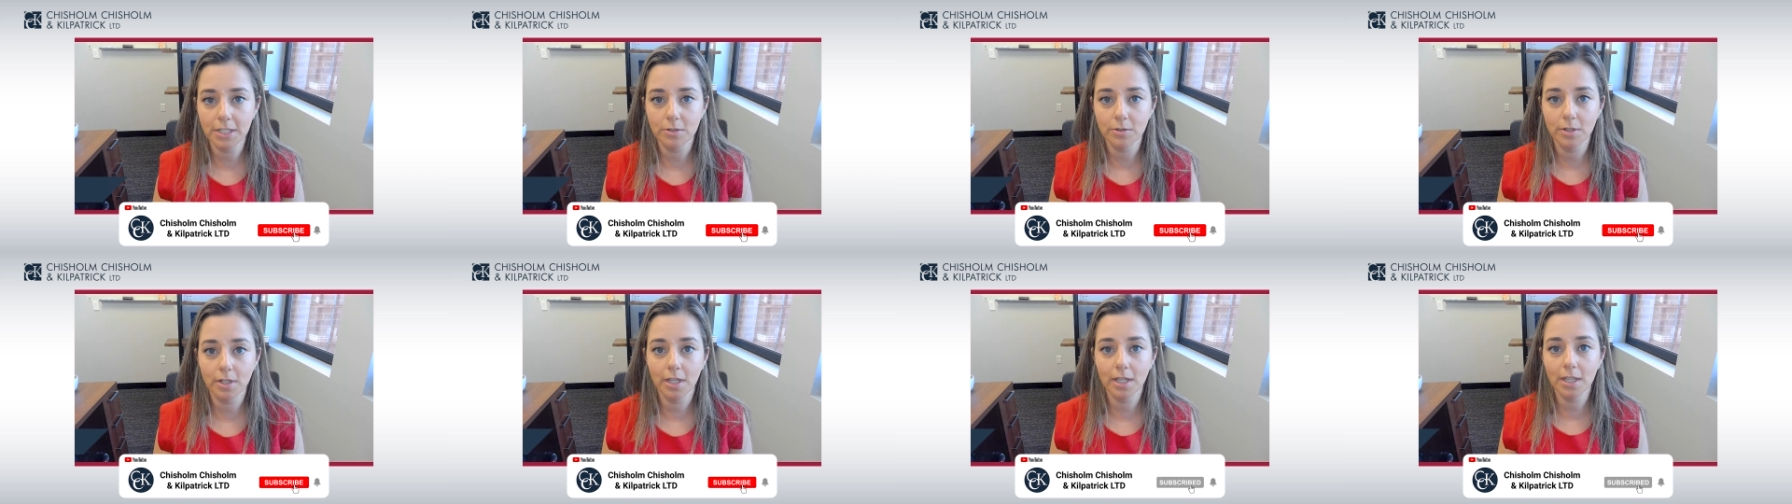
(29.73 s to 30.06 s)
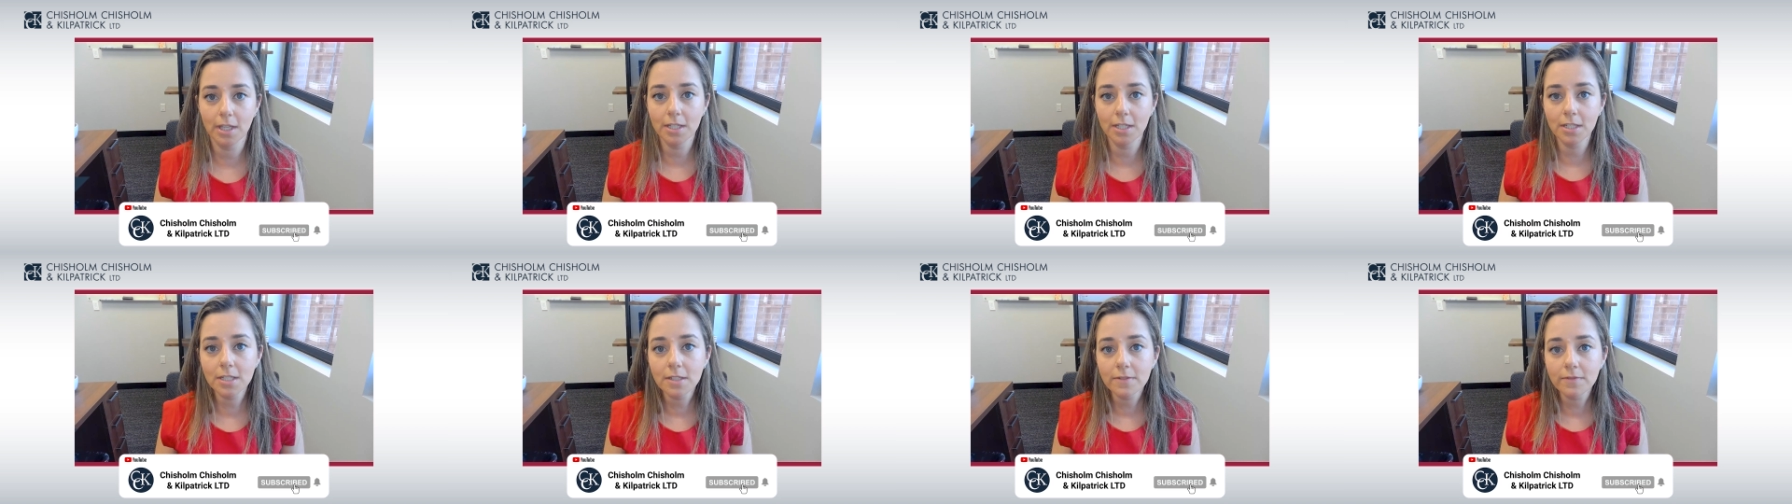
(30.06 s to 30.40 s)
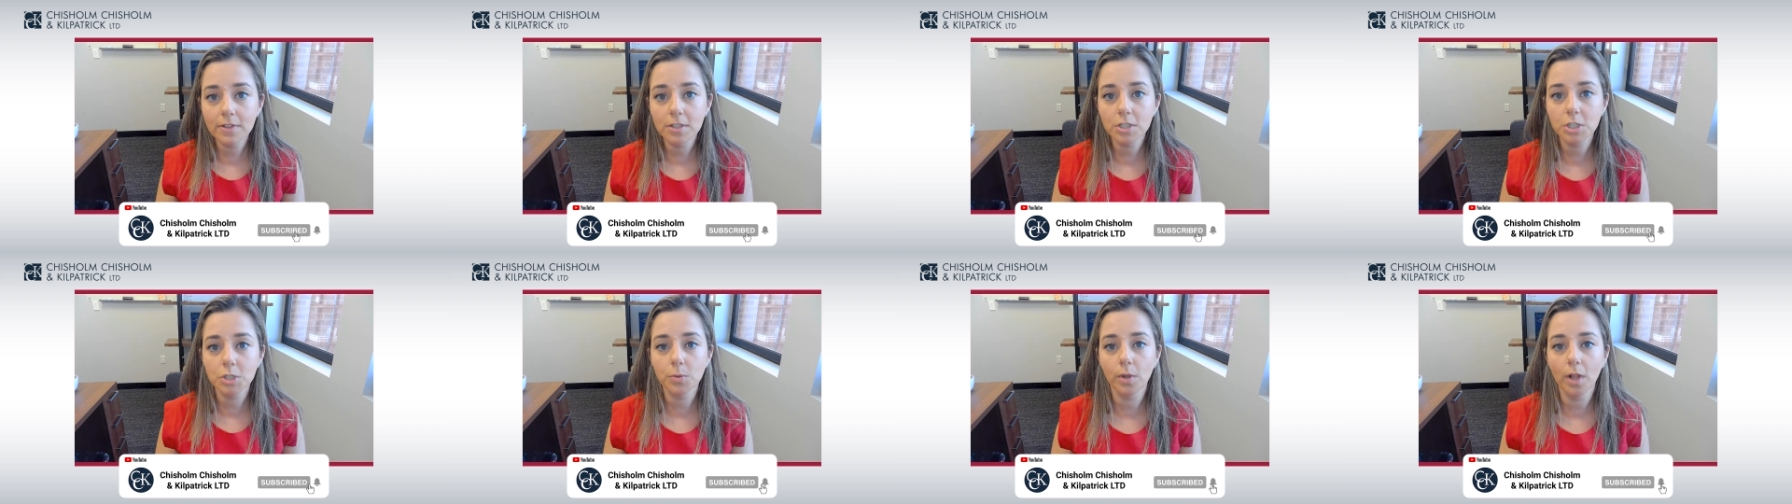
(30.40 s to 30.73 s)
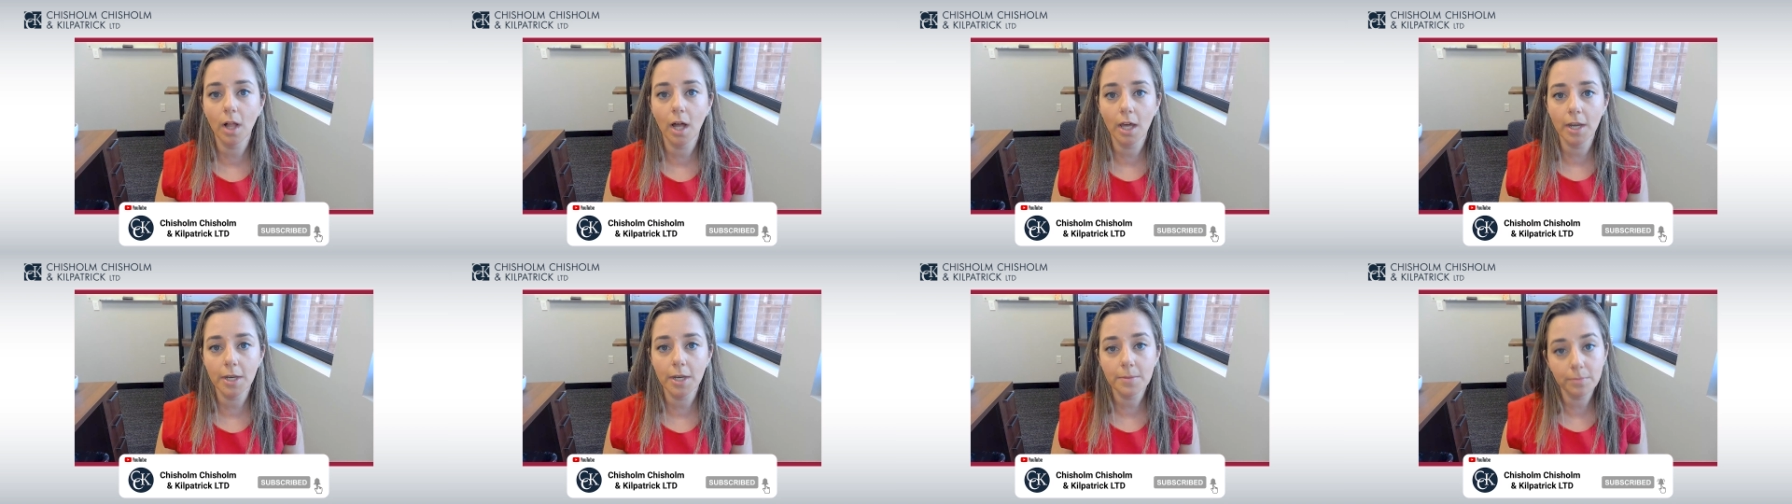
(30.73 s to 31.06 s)
due to individual
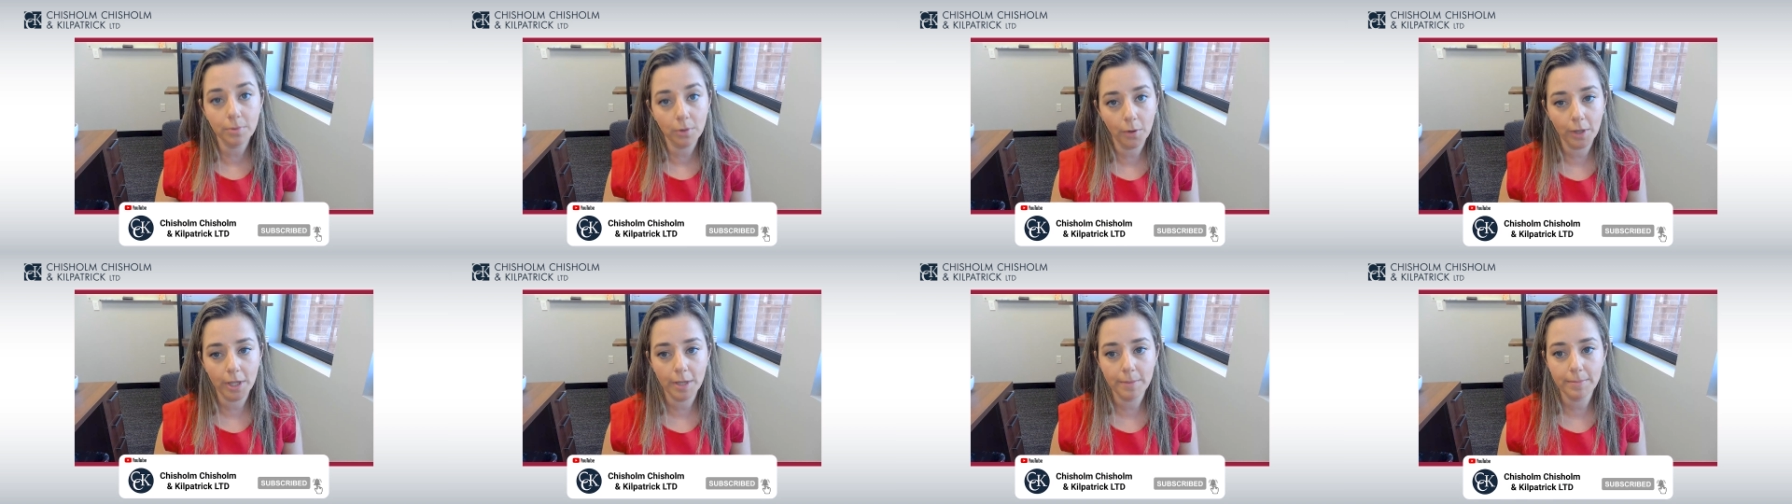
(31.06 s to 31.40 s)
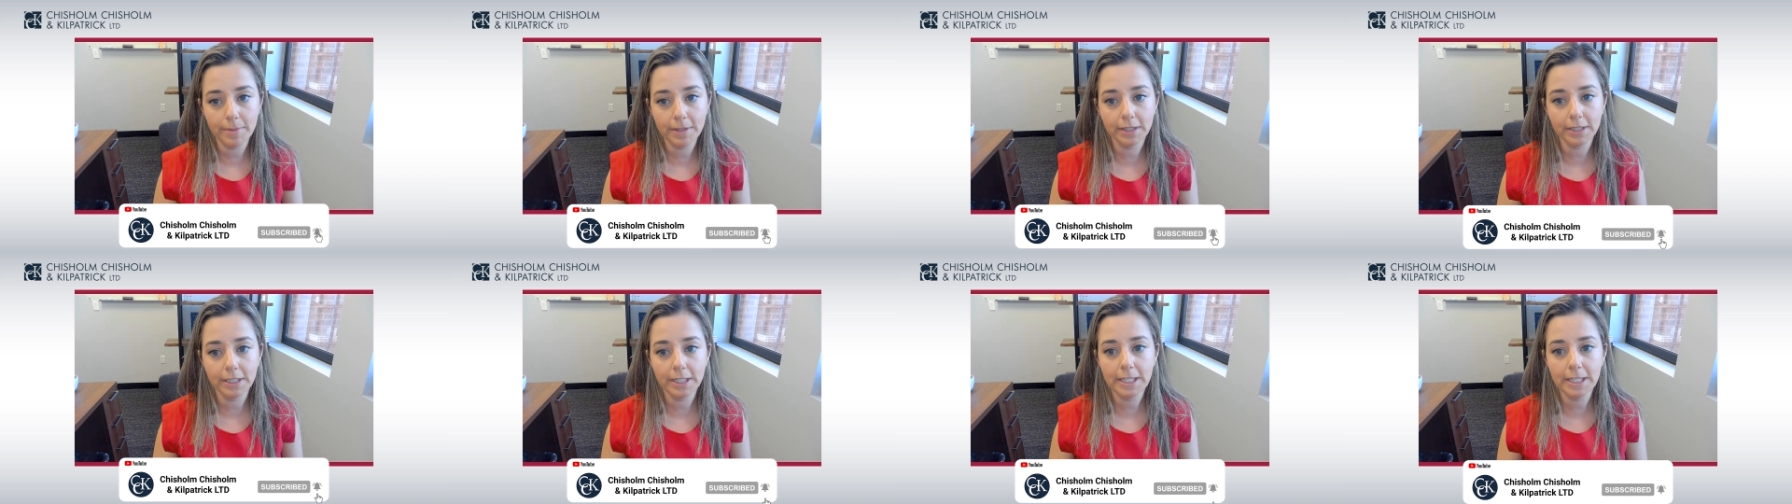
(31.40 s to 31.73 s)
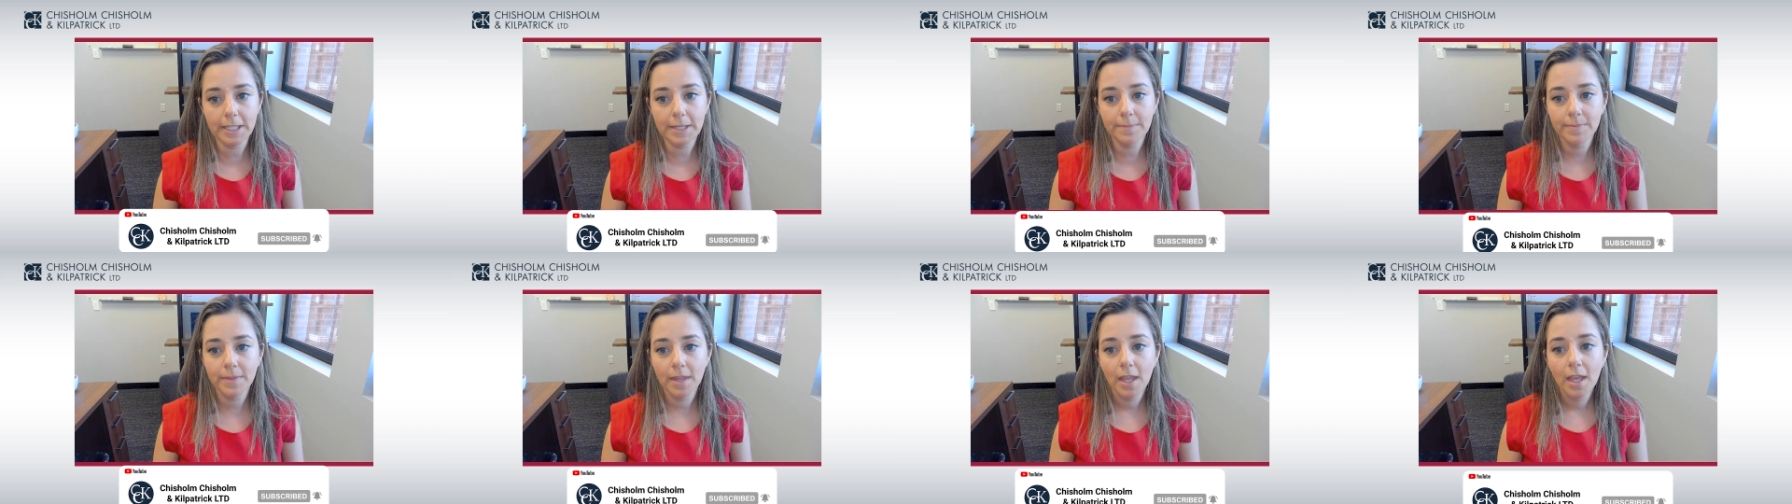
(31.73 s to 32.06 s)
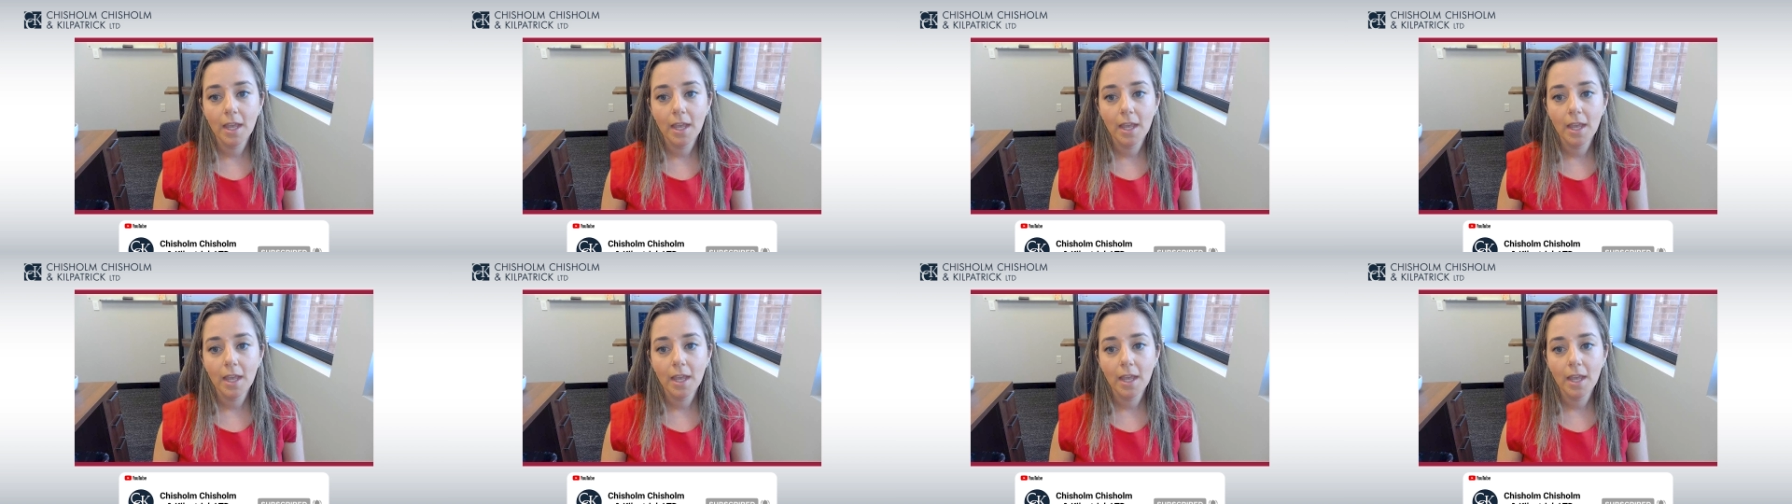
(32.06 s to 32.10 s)
unemployability,